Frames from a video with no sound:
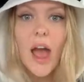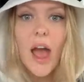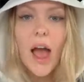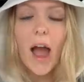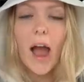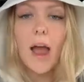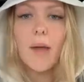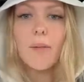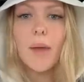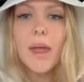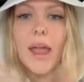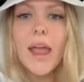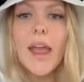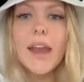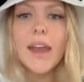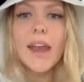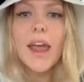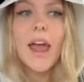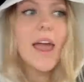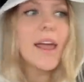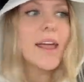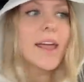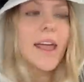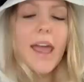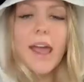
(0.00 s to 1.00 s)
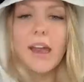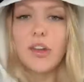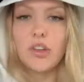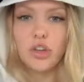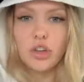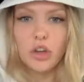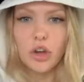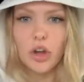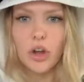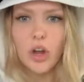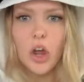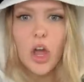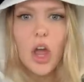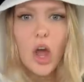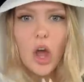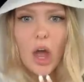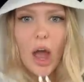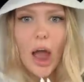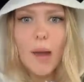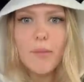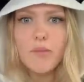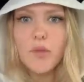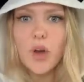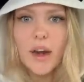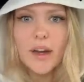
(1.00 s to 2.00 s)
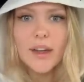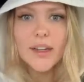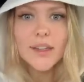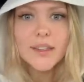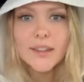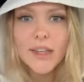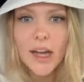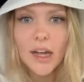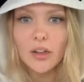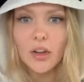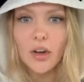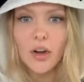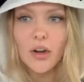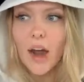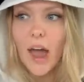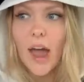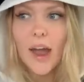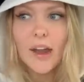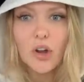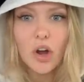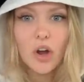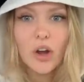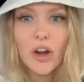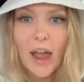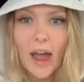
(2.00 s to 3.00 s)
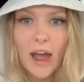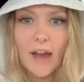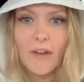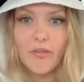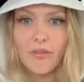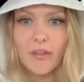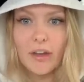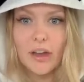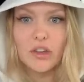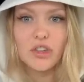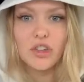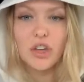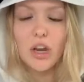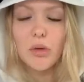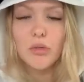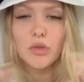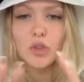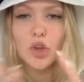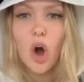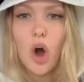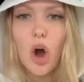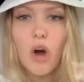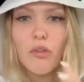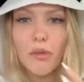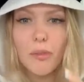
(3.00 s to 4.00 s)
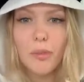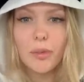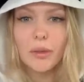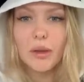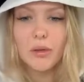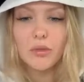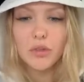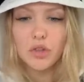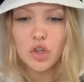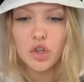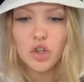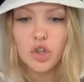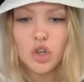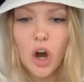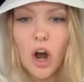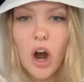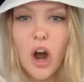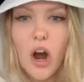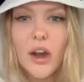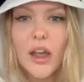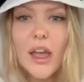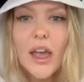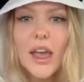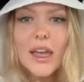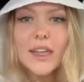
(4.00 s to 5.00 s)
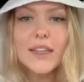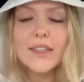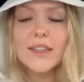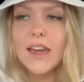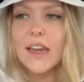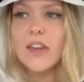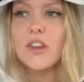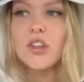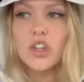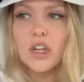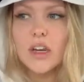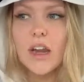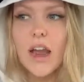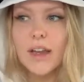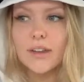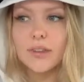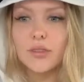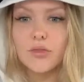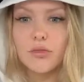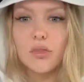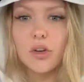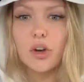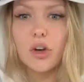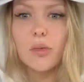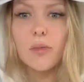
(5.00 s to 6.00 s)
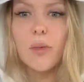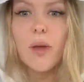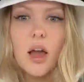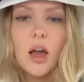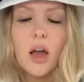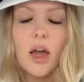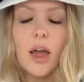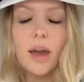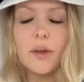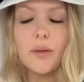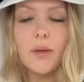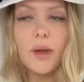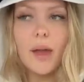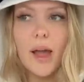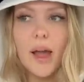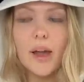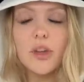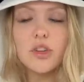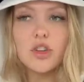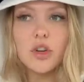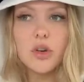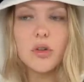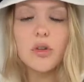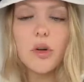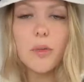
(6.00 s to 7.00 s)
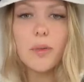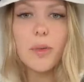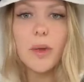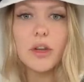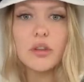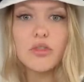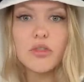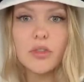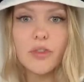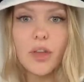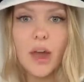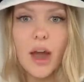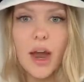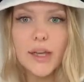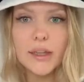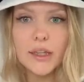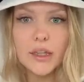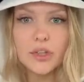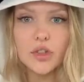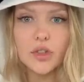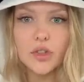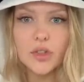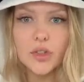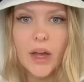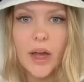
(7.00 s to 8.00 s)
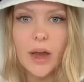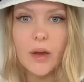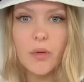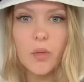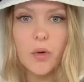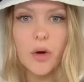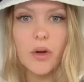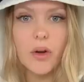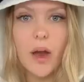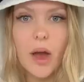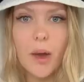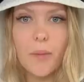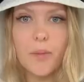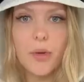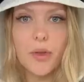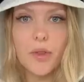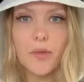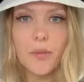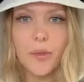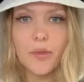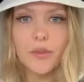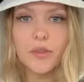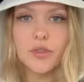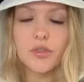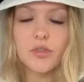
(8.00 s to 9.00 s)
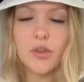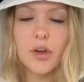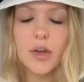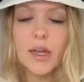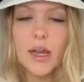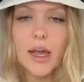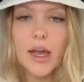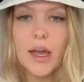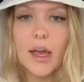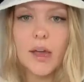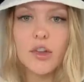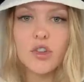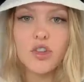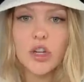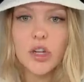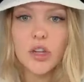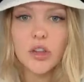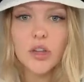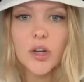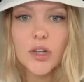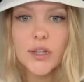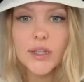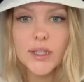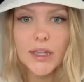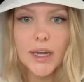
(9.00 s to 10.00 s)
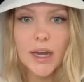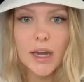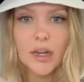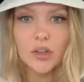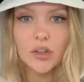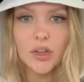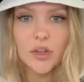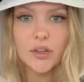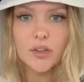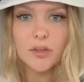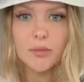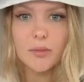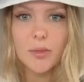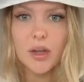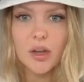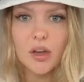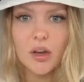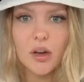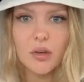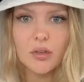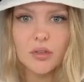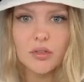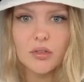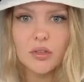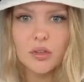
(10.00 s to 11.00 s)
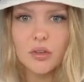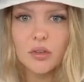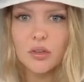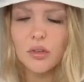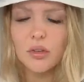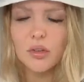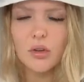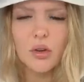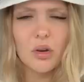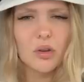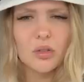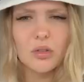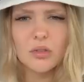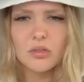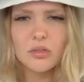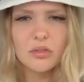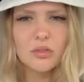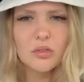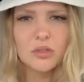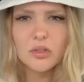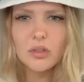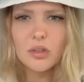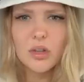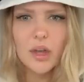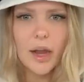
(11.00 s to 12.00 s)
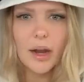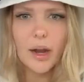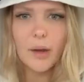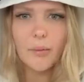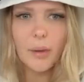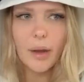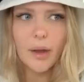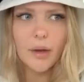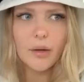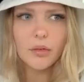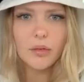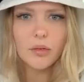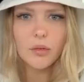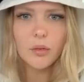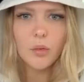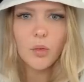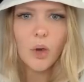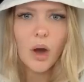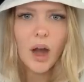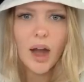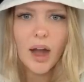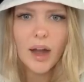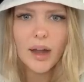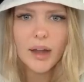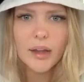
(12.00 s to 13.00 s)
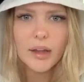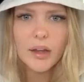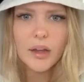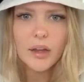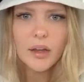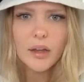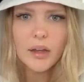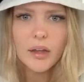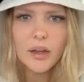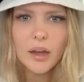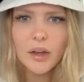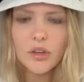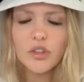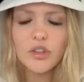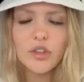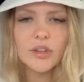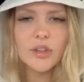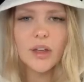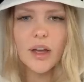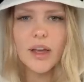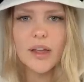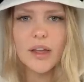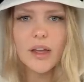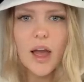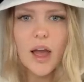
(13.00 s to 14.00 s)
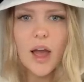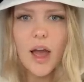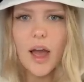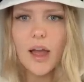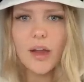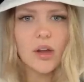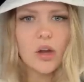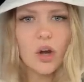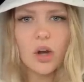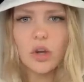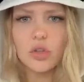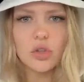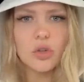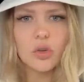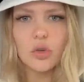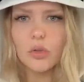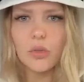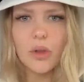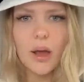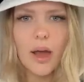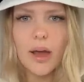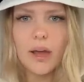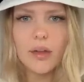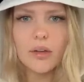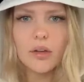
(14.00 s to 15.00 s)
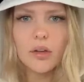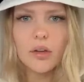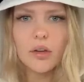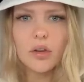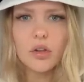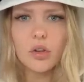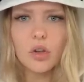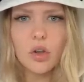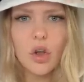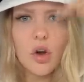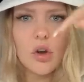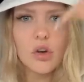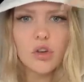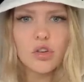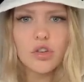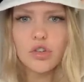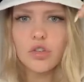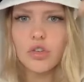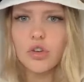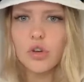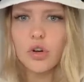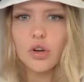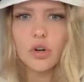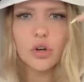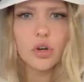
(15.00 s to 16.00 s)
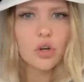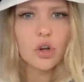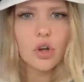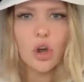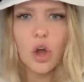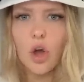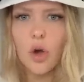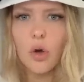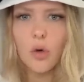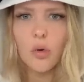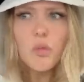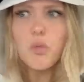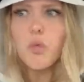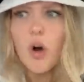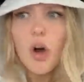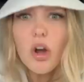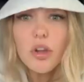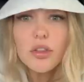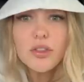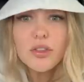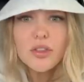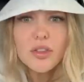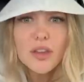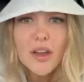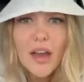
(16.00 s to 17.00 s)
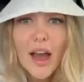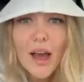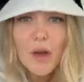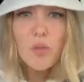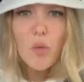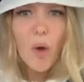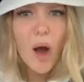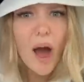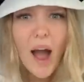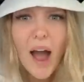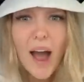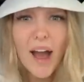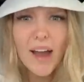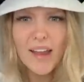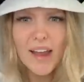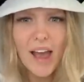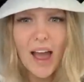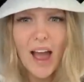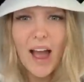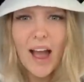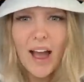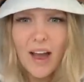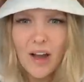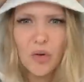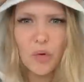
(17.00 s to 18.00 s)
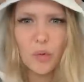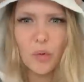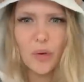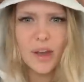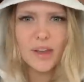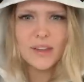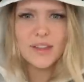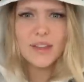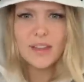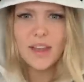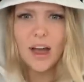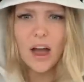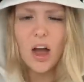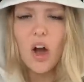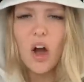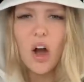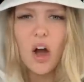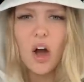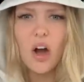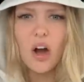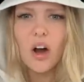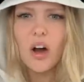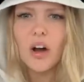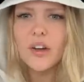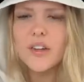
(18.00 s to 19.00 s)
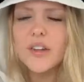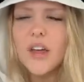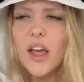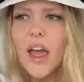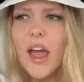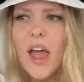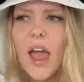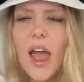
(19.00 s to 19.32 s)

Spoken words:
I'm in a kitchen. I'm not in a salon. I got catfished. It was horrible. It was a dark, dingy ass room. Anyway, I show her a picture of the eyelashes that I want. I'll put them on the screen here. And she looks at it and looks at me and goes, no. And I'm like, why? And she's like, I can't do that. Long, short, no. What? Why? How? Is it that hard?